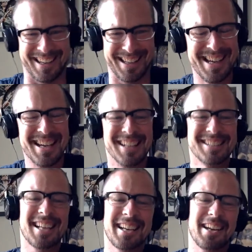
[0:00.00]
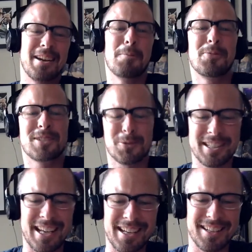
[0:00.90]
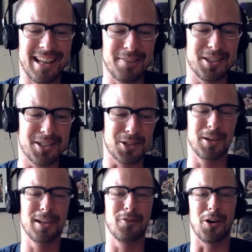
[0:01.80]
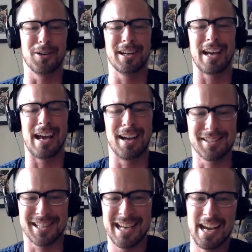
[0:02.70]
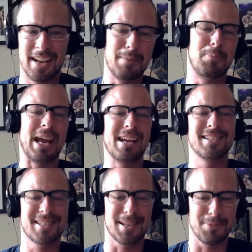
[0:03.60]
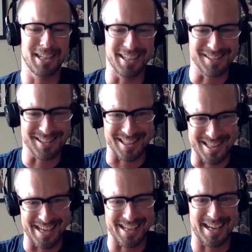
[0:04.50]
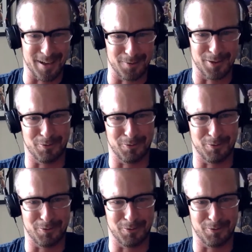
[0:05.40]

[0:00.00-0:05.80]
It's like, I hope one day you'll have the joy of owning a house and then paying somebody else to take care of it.